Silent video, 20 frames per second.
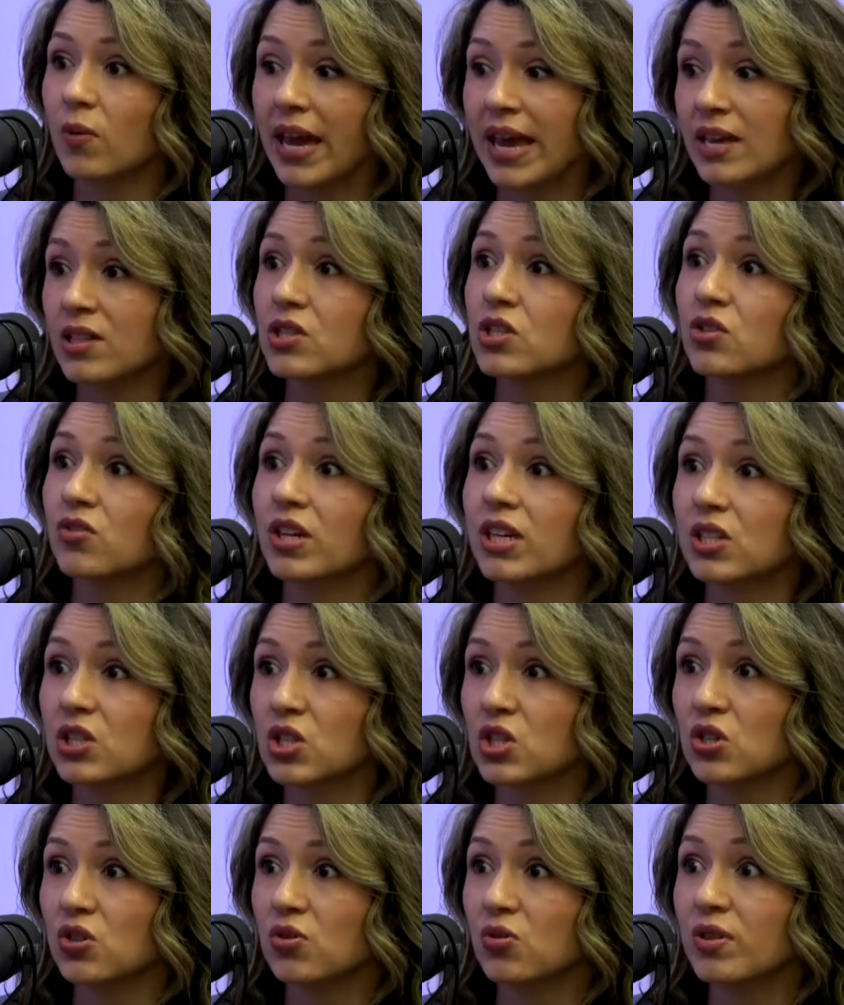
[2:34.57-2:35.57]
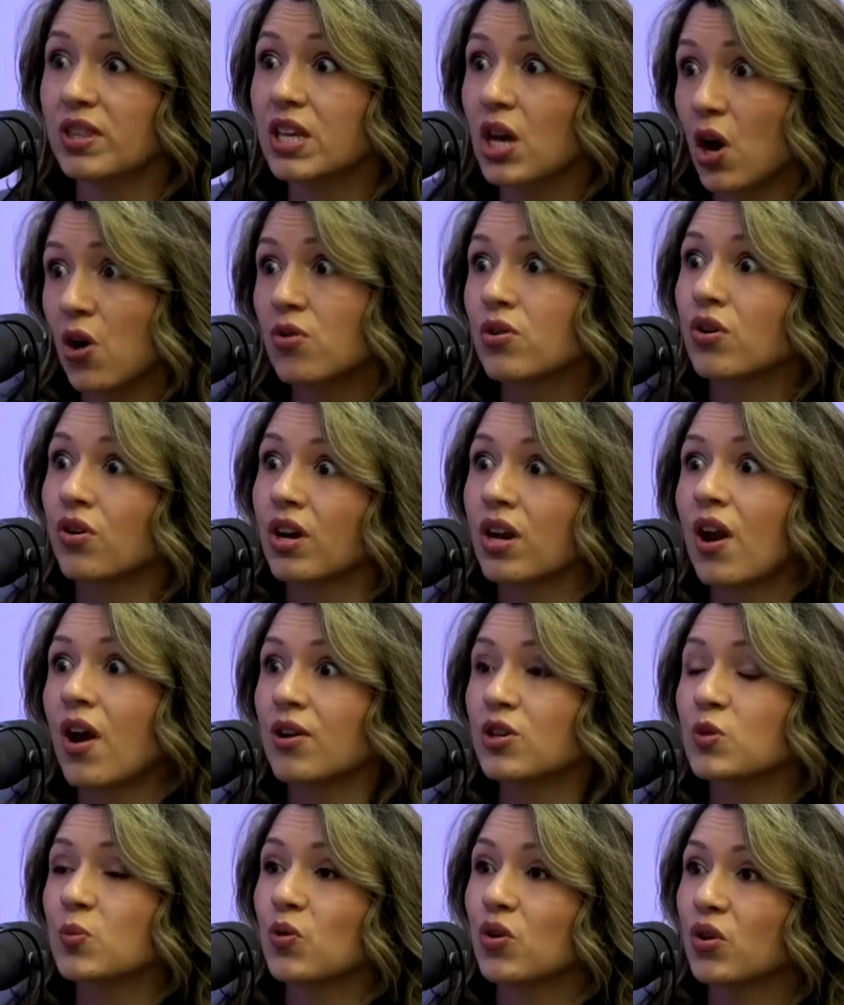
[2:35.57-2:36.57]
answering to the owner and
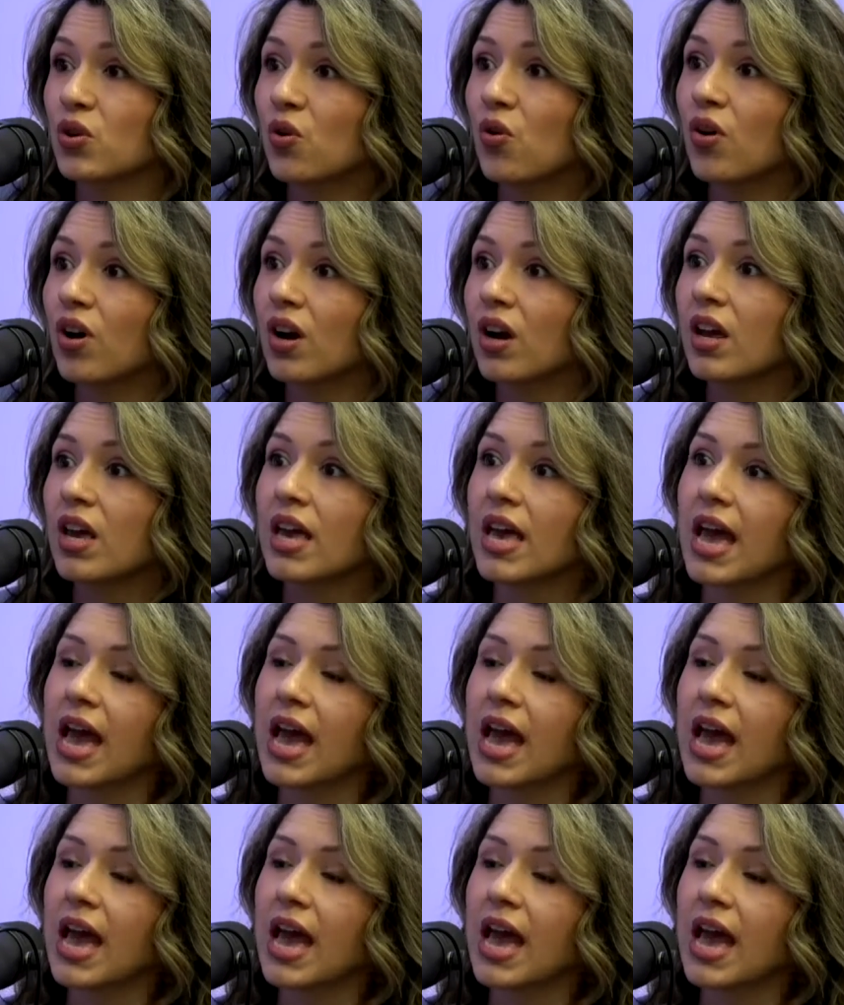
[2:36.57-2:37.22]
entrepreneur.